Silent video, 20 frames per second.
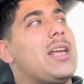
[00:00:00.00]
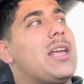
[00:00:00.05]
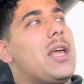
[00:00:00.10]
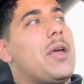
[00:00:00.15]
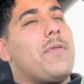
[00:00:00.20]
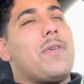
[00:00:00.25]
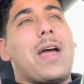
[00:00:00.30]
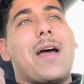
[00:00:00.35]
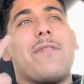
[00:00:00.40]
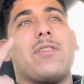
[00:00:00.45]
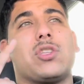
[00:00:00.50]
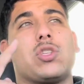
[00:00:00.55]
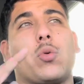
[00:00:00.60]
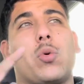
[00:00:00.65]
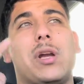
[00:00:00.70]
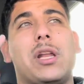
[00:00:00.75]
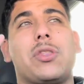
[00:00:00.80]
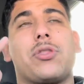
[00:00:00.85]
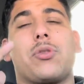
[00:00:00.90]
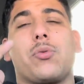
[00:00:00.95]
If you have a
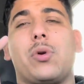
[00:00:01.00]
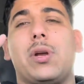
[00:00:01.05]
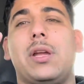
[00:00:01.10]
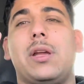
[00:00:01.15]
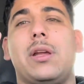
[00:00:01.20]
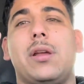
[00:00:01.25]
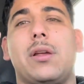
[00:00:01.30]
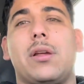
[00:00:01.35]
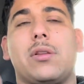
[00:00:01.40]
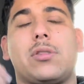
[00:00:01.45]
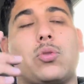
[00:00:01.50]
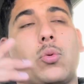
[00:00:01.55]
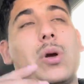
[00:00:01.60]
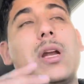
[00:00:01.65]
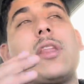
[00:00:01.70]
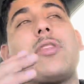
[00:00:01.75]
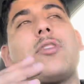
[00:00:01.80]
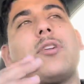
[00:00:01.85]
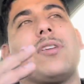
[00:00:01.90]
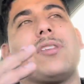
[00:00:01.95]

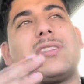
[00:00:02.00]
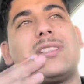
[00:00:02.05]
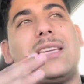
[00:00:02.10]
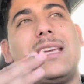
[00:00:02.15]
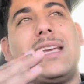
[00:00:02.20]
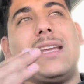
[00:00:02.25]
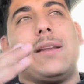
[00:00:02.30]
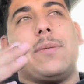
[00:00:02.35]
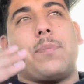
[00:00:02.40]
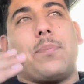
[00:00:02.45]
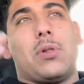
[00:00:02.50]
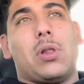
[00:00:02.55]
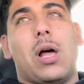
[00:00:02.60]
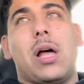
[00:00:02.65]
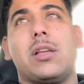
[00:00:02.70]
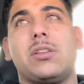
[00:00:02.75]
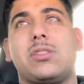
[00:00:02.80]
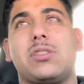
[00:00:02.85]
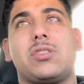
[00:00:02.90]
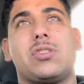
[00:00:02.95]
2013
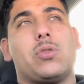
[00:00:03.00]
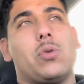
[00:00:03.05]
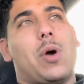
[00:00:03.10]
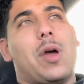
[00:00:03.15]
plus to,